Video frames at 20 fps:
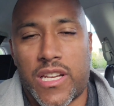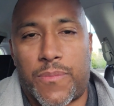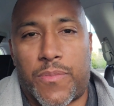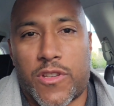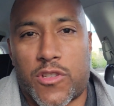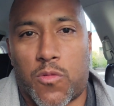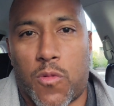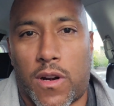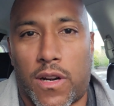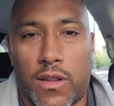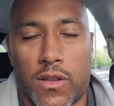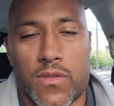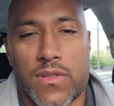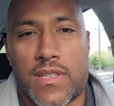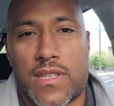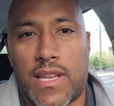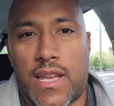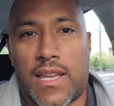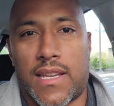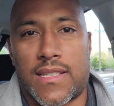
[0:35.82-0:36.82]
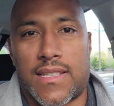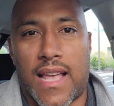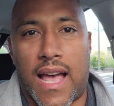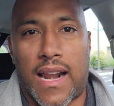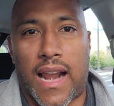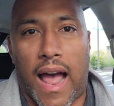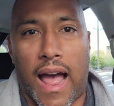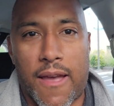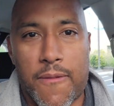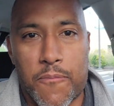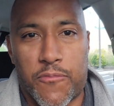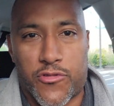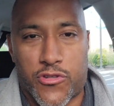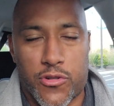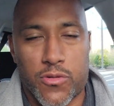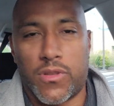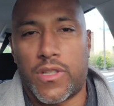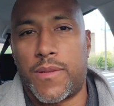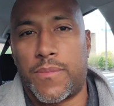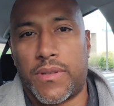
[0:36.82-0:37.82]
is one of those things that I
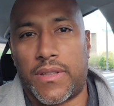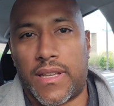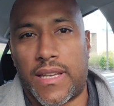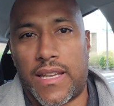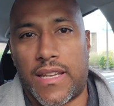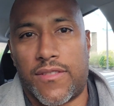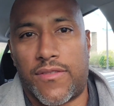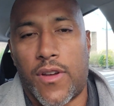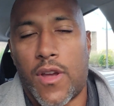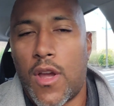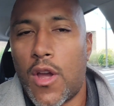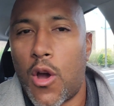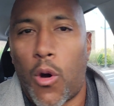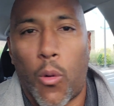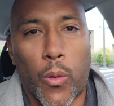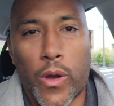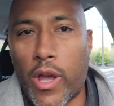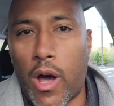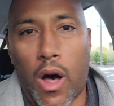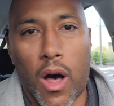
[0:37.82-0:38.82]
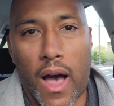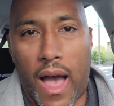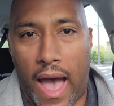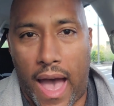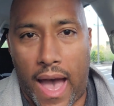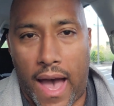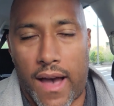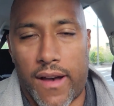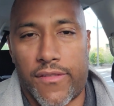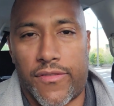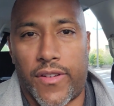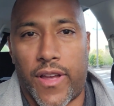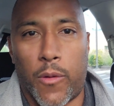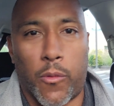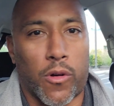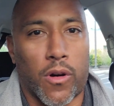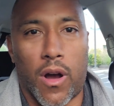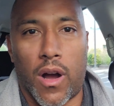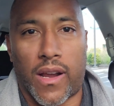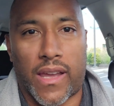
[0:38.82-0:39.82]
truly believe we all have and
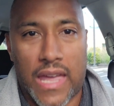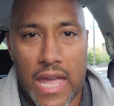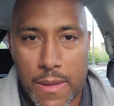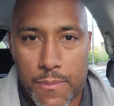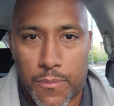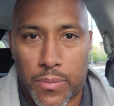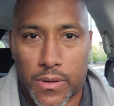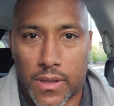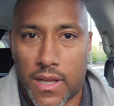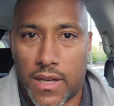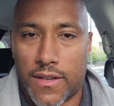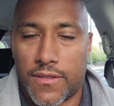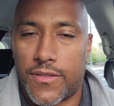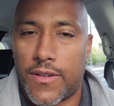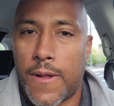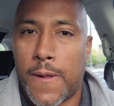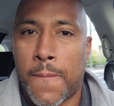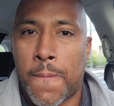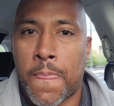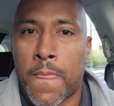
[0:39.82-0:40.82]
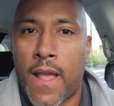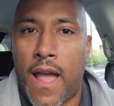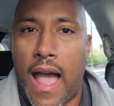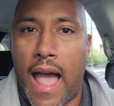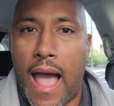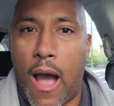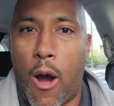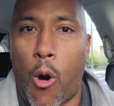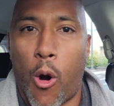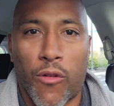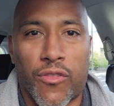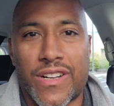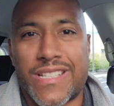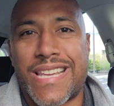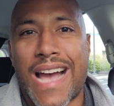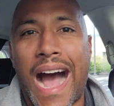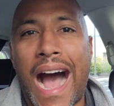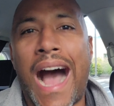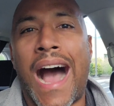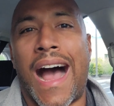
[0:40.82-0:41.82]
we're all capable of. Over
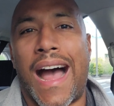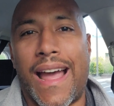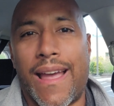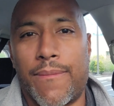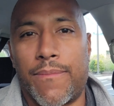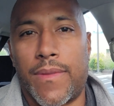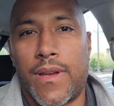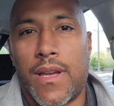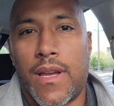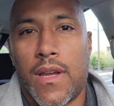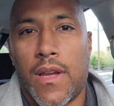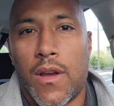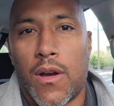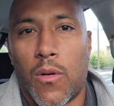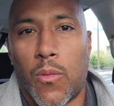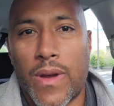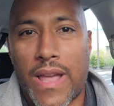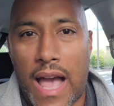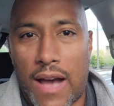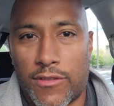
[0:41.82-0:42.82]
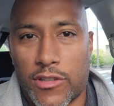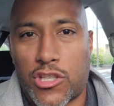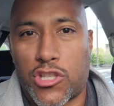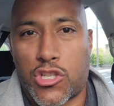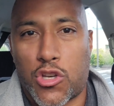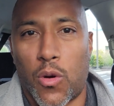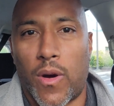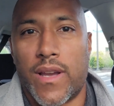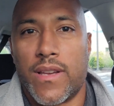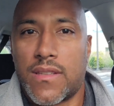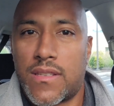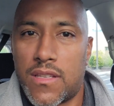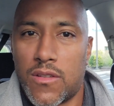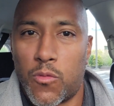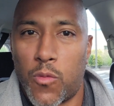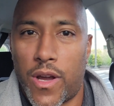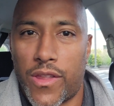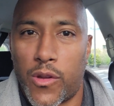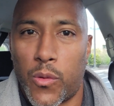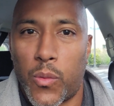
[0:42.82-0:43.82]
time, we have a choice in
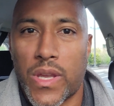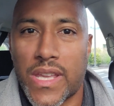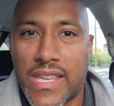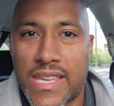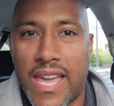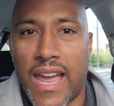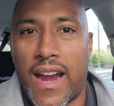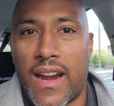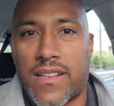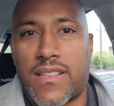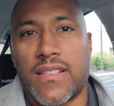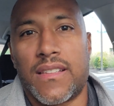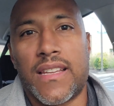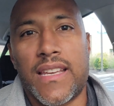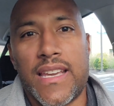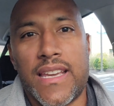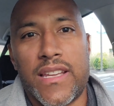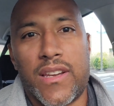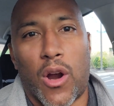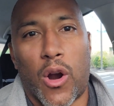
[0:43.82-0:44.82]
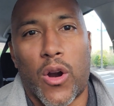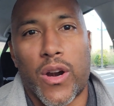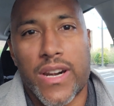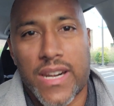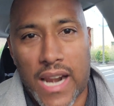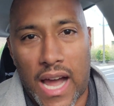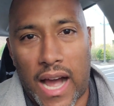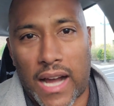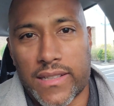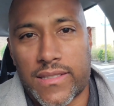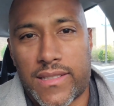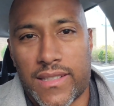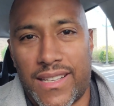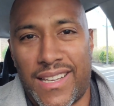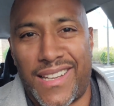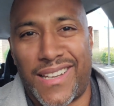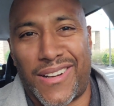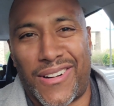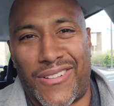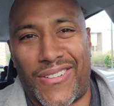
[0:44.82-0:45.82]
whether we care to lead or not,
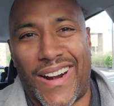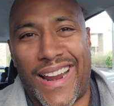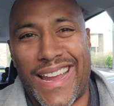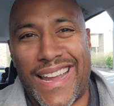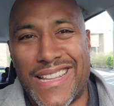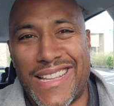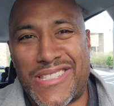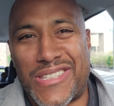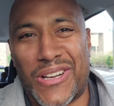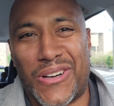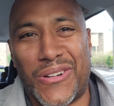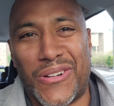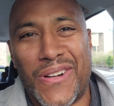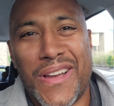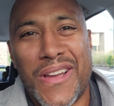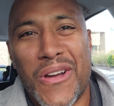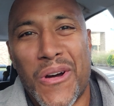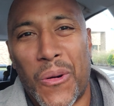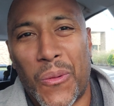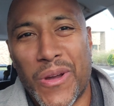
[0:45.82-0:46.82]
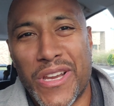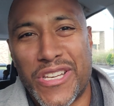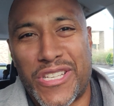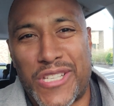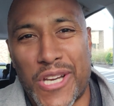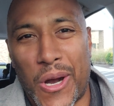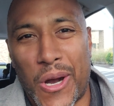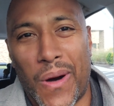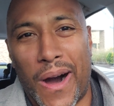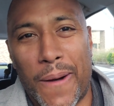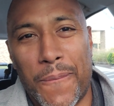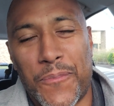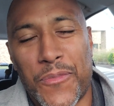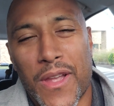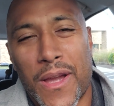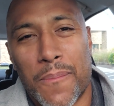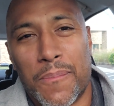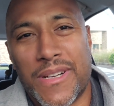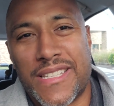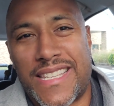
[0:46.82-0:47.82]
right? So we show up.
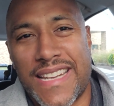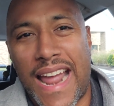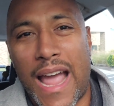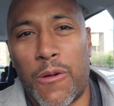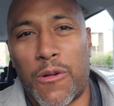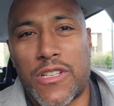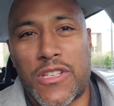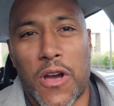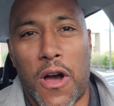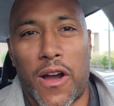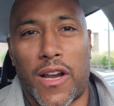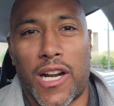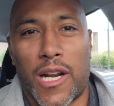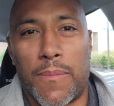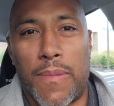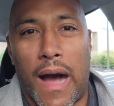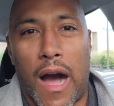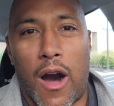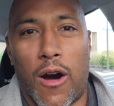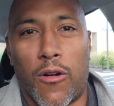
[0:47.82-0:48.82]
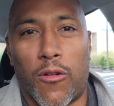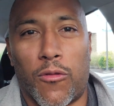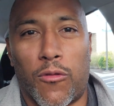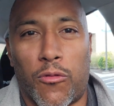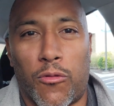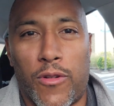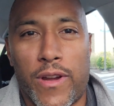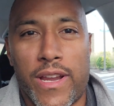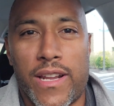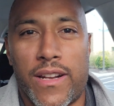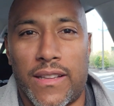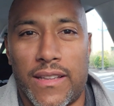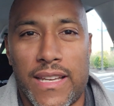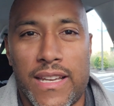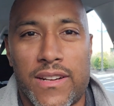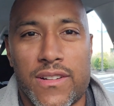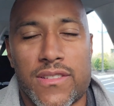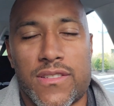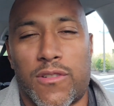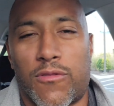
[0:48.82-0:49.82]
But today we're talking about
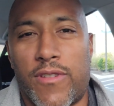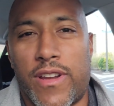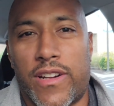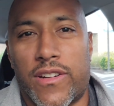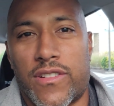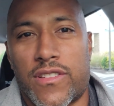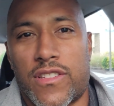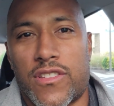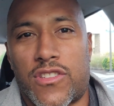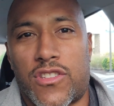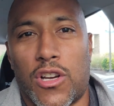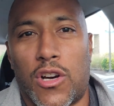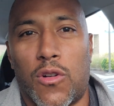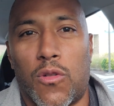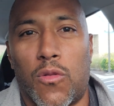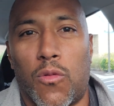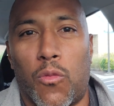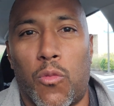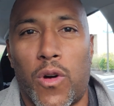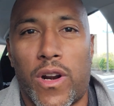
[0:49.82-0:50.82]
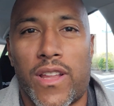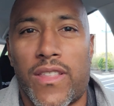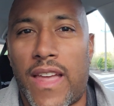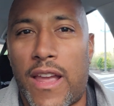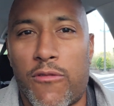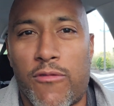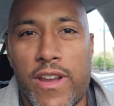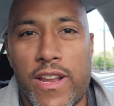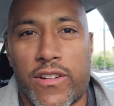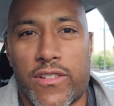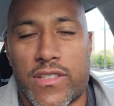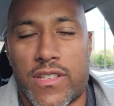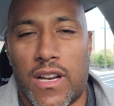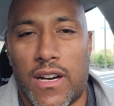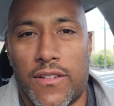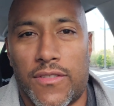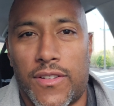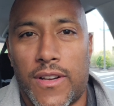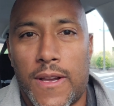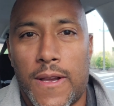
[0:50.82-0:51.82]
leaders are readers. And so what are they readers
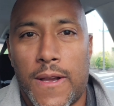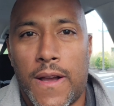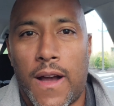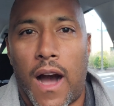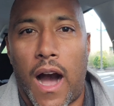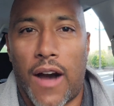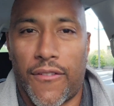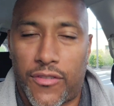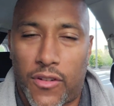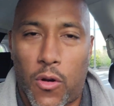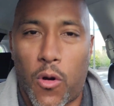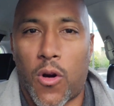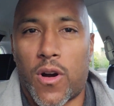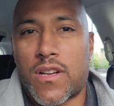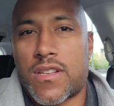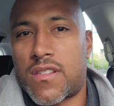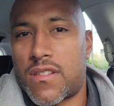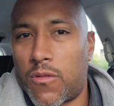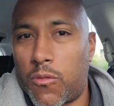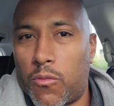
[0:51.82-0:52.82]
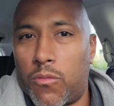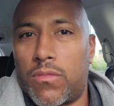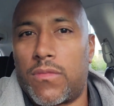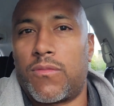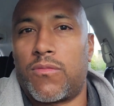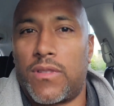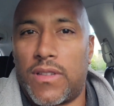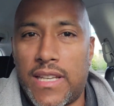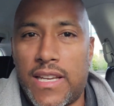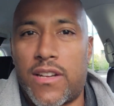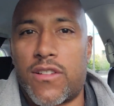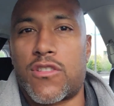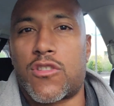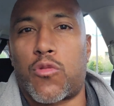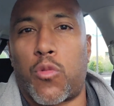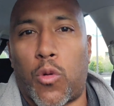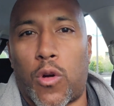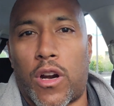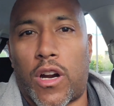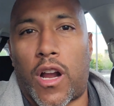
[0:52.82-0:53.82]
of? Of course, leaders
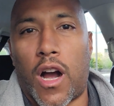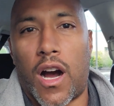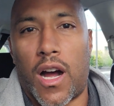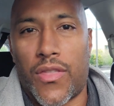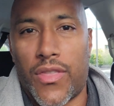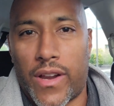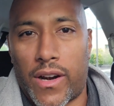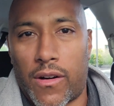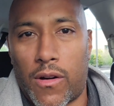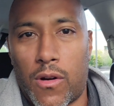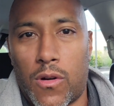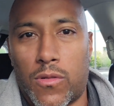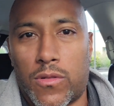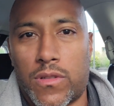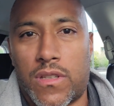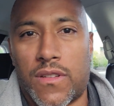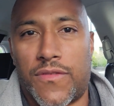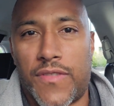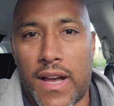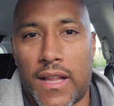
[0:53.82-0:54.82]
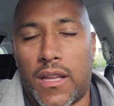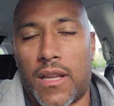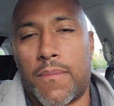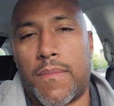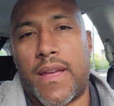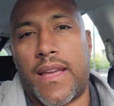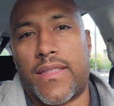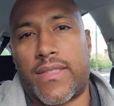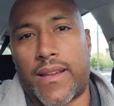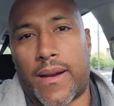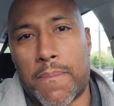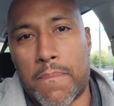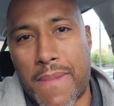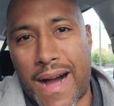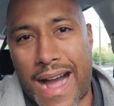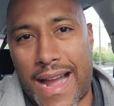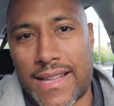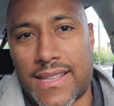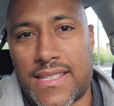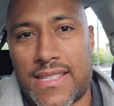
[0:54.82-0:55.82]
work on their own development, their
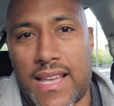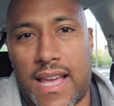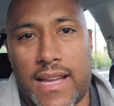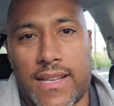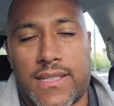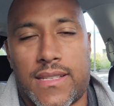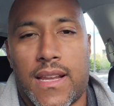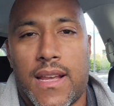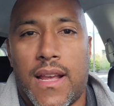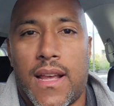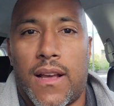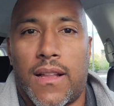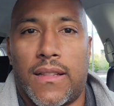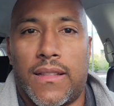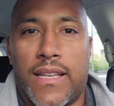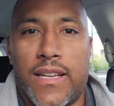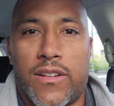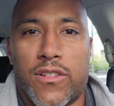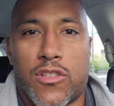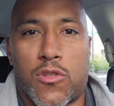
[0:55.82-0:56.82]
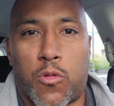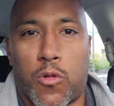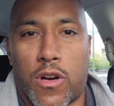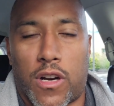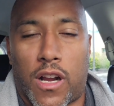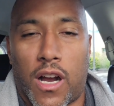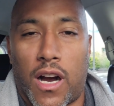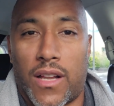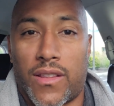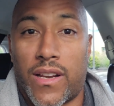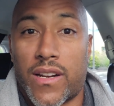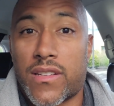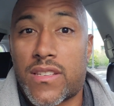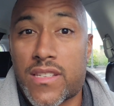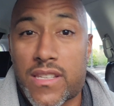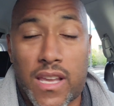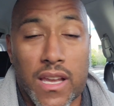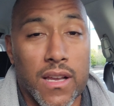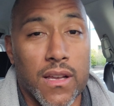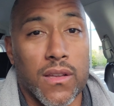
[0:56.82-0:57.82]
mindset. Leaders work on their
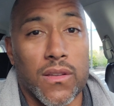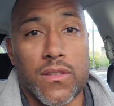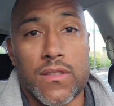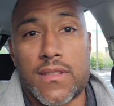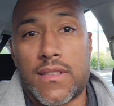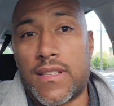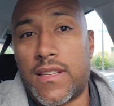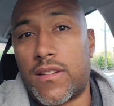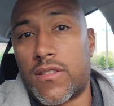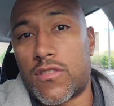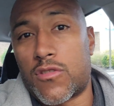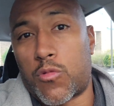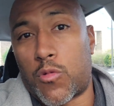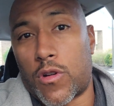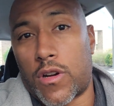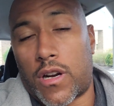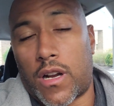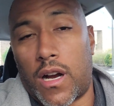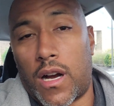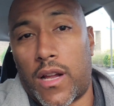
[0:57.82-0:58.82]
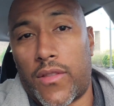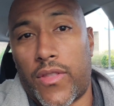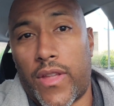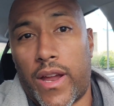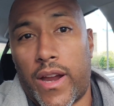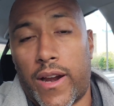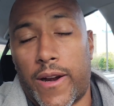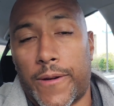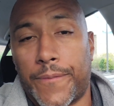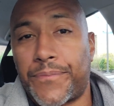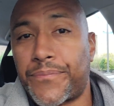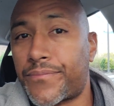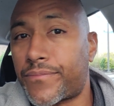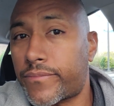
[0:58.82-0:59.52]
skills. Leaders work on their